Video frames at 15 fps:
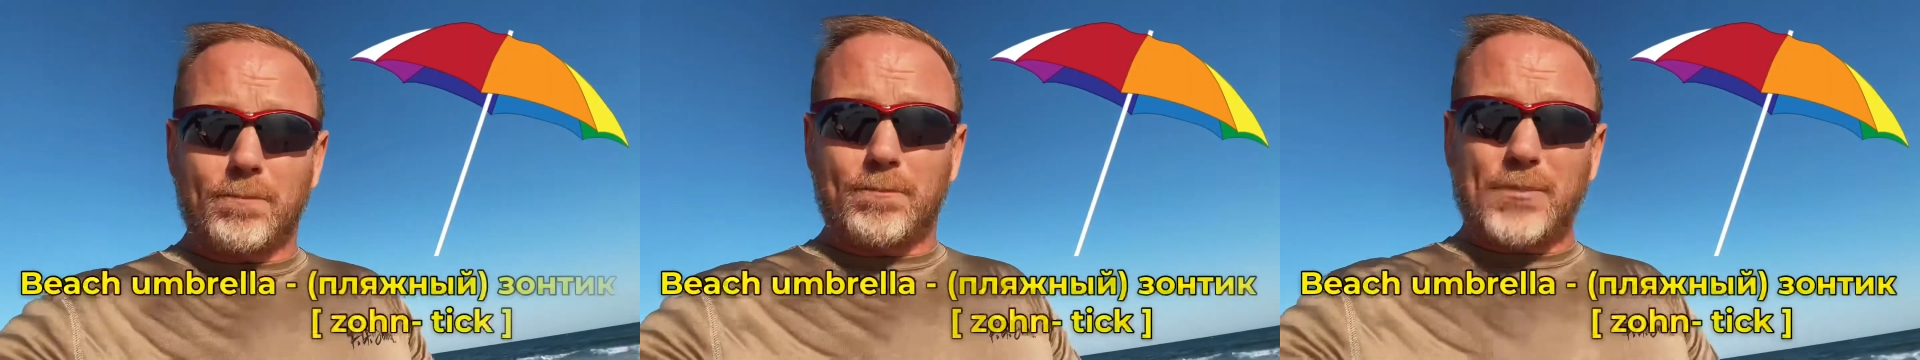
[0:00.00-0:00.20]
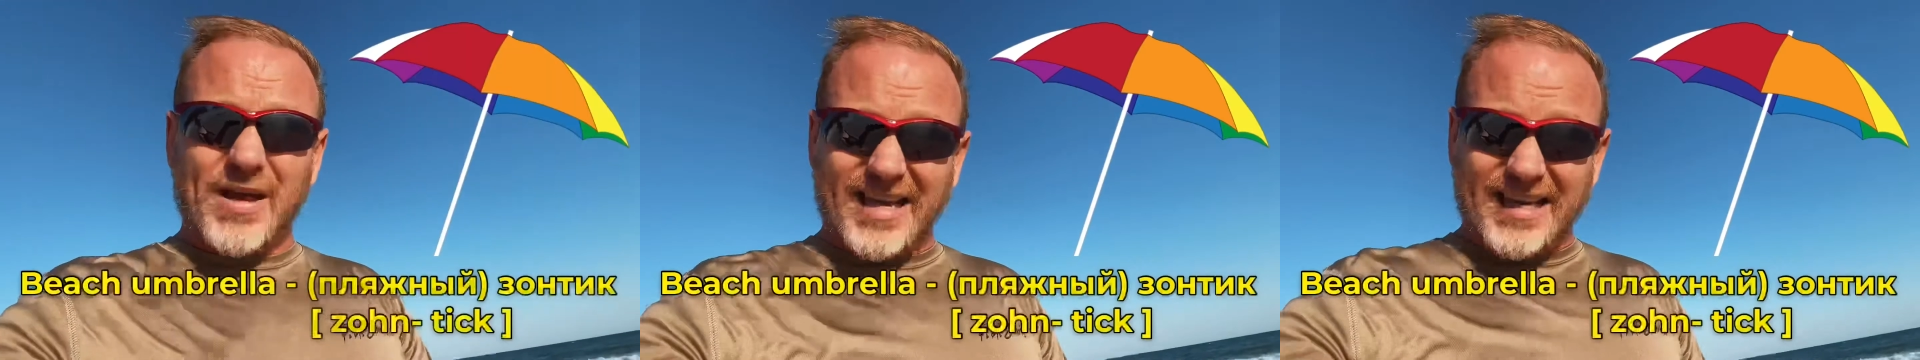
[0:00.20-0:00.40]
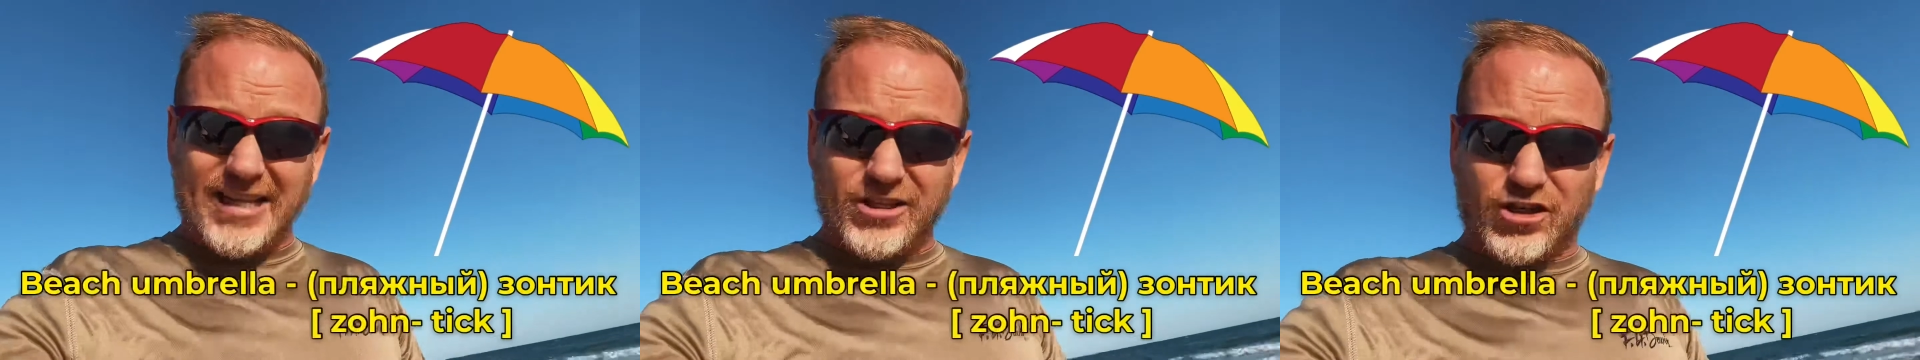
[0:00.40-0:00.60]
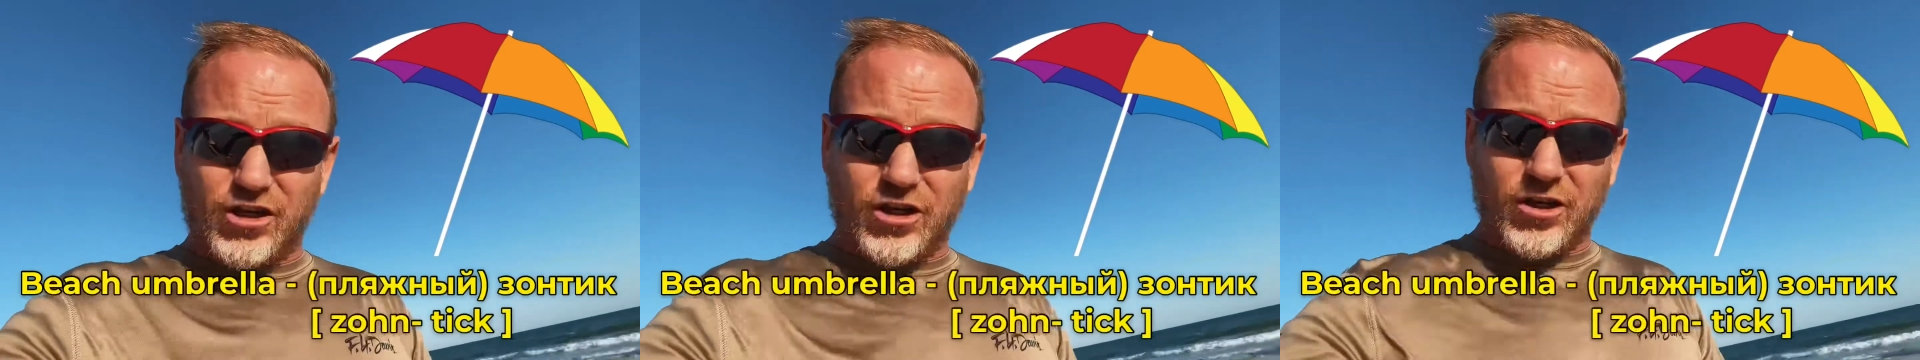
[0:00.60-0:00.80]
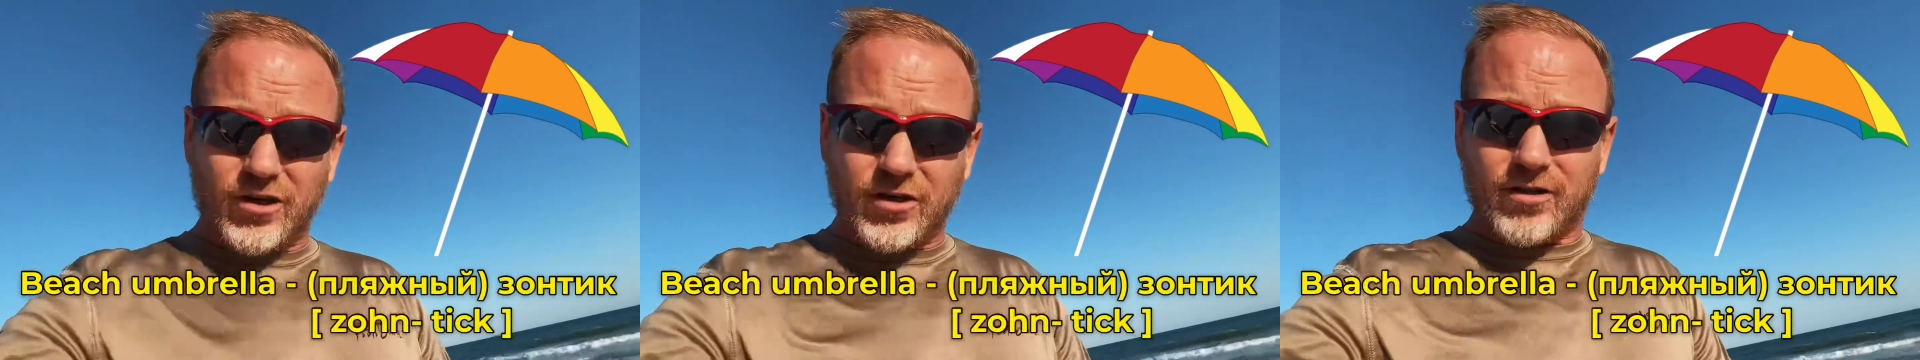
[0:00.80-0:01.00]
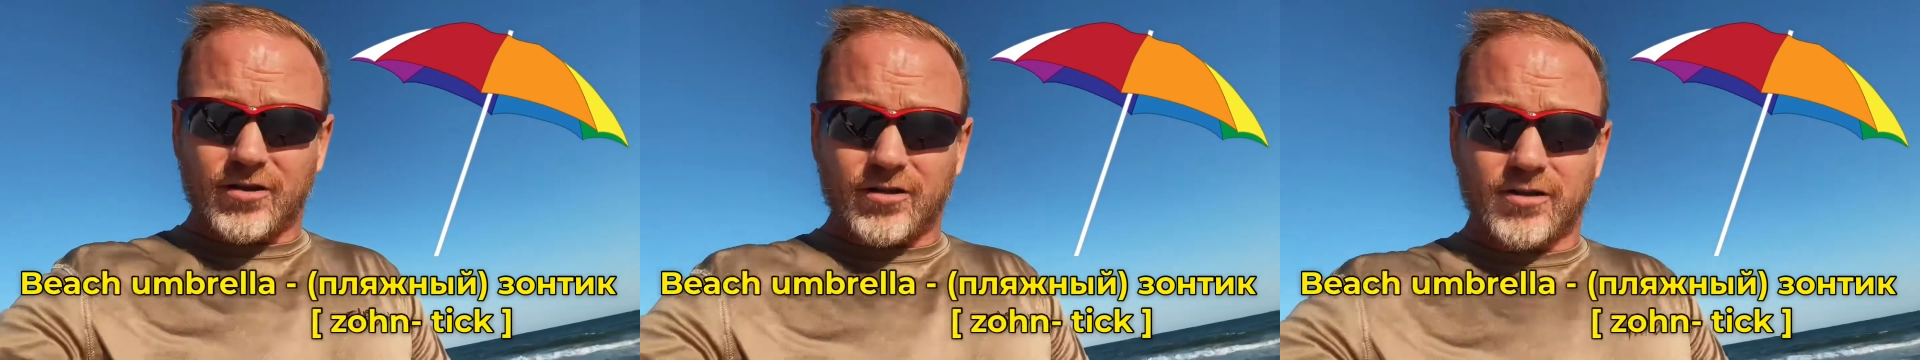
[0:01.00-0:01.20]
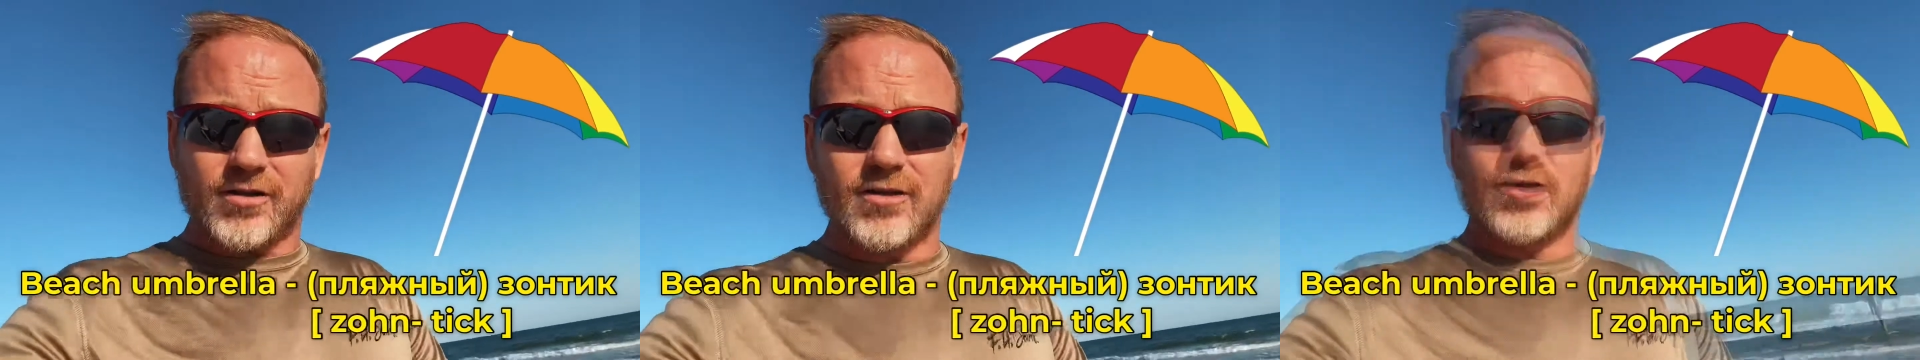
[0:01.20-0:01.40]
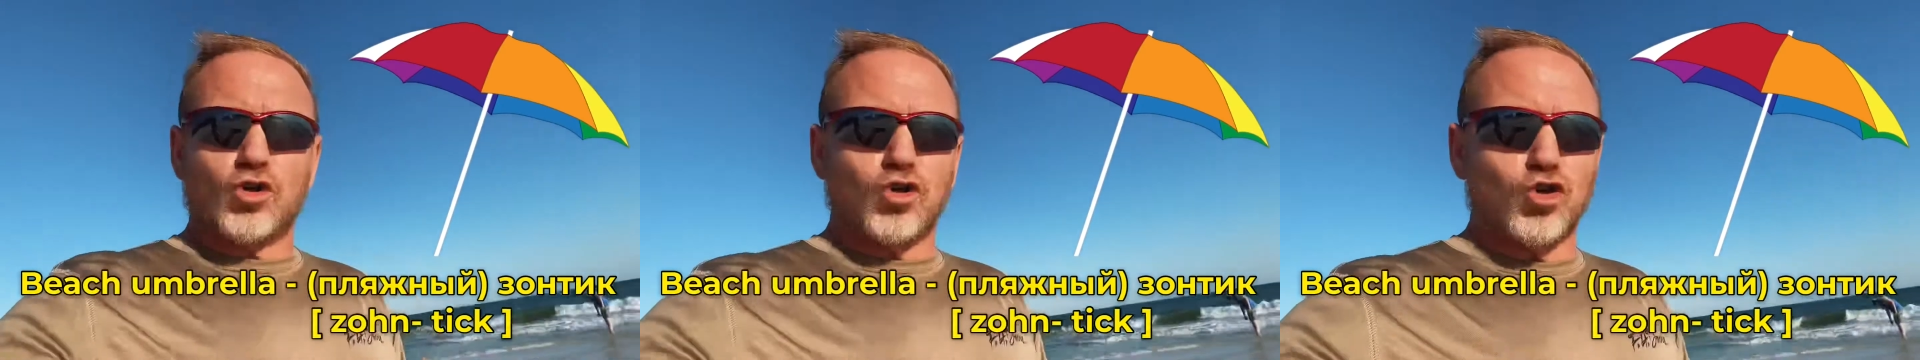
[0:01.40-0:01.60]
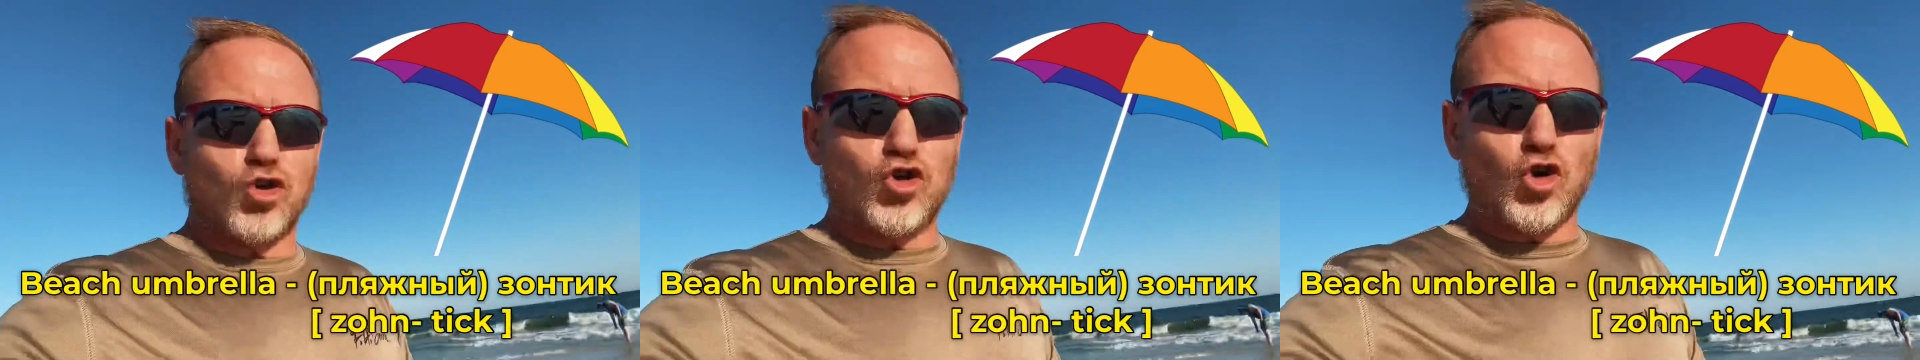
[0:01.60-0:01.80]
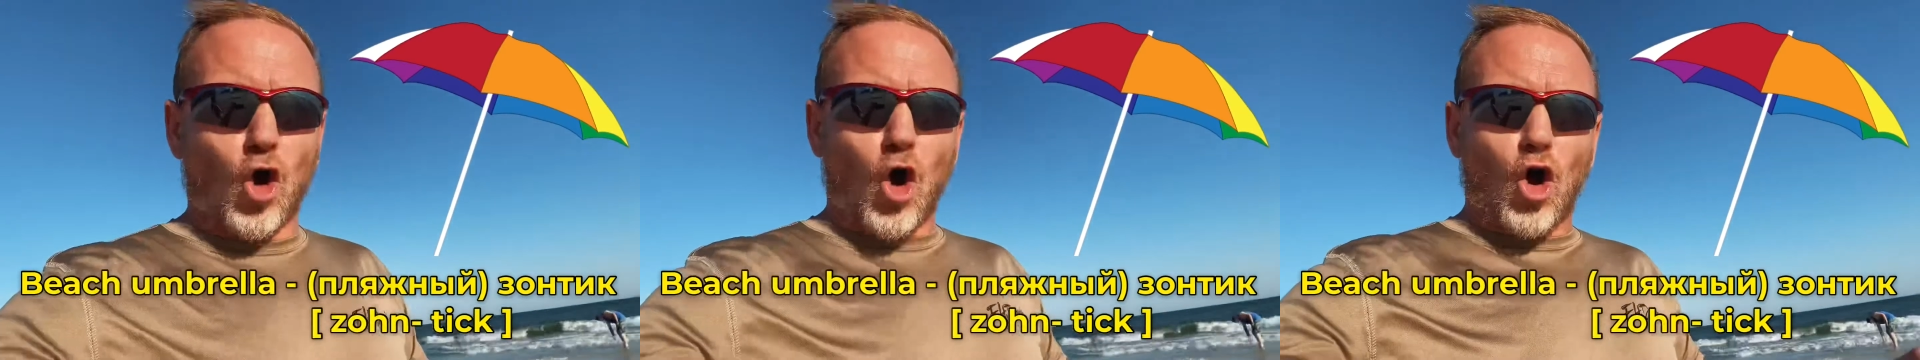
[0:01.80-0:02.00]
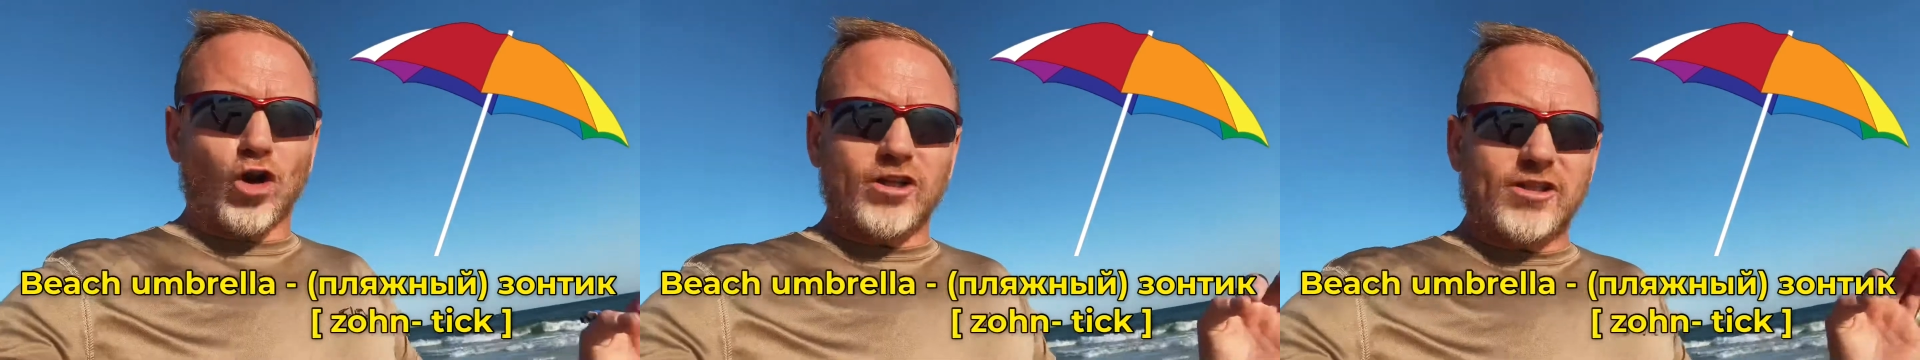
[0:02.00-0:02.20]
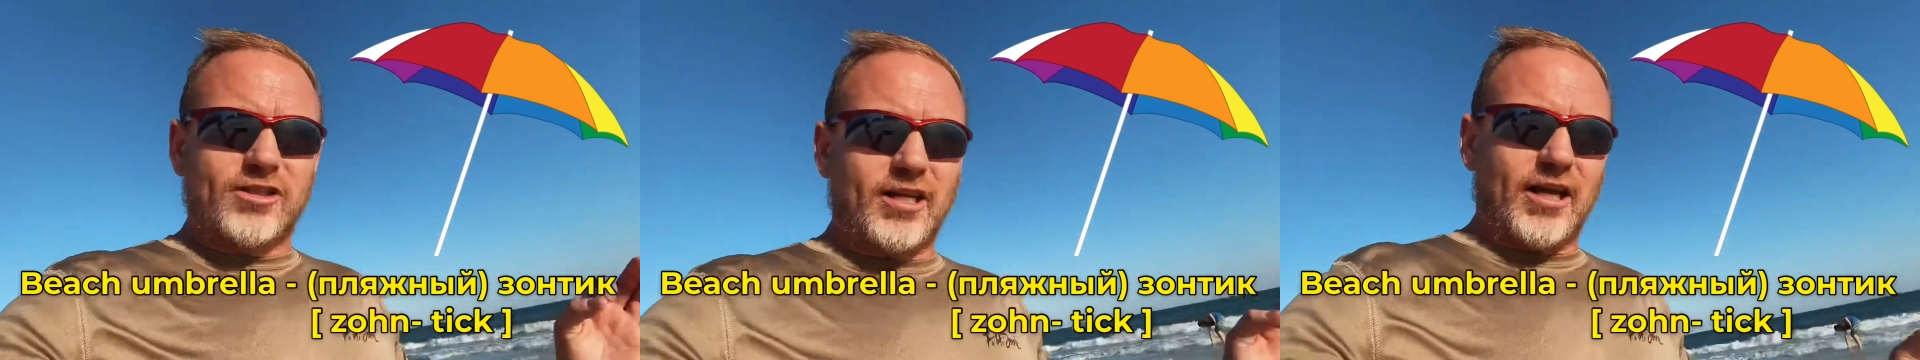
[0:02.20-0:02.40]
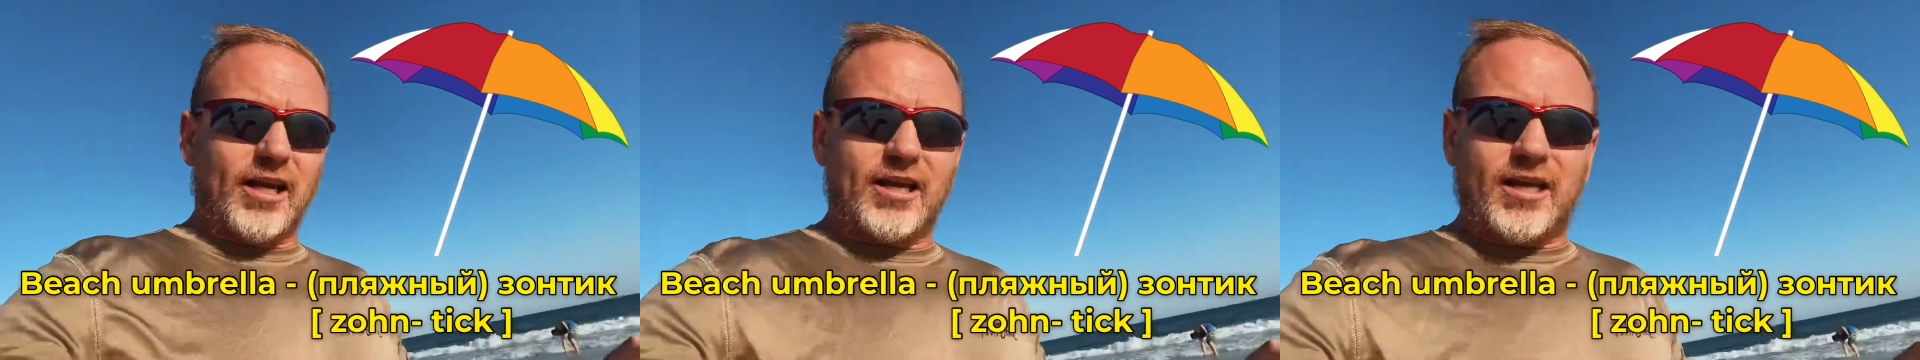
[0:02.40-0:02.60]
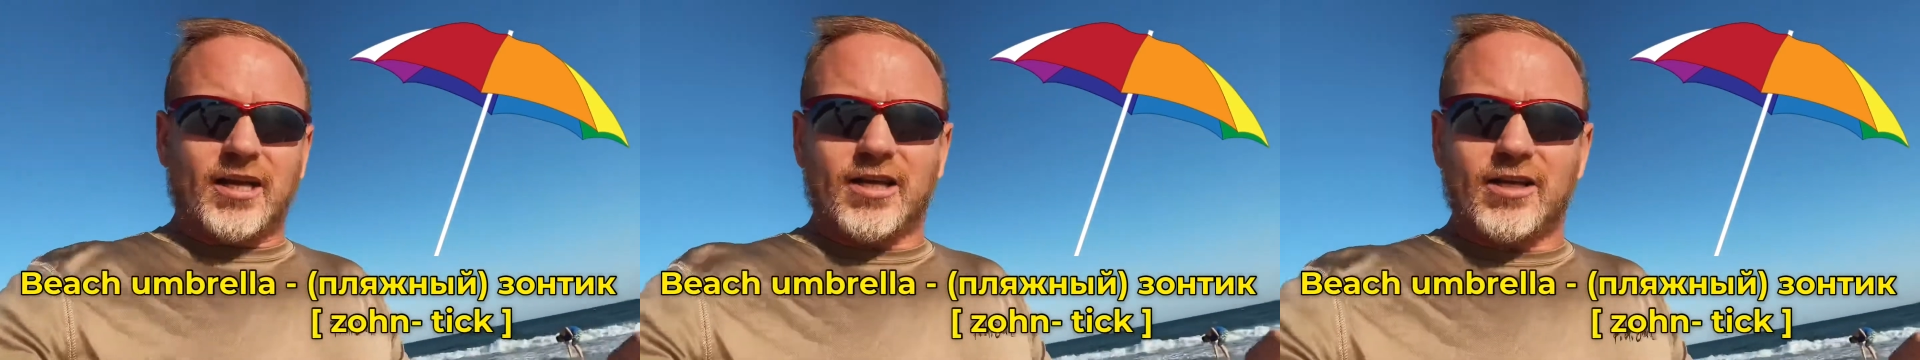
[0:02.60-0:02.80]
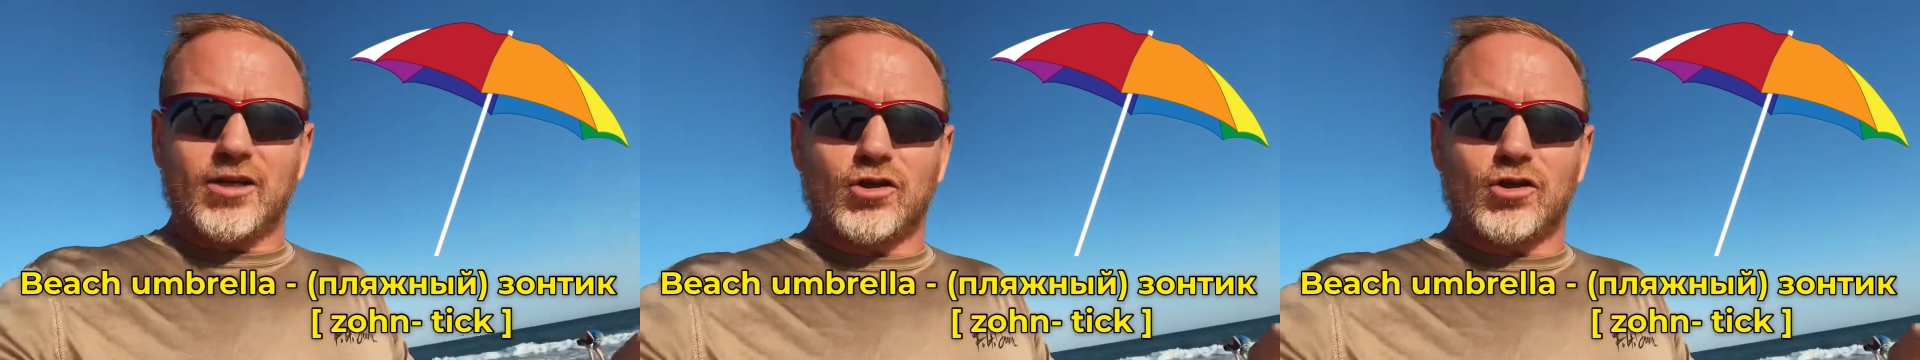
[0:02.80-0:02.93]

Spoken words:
beach, zontik.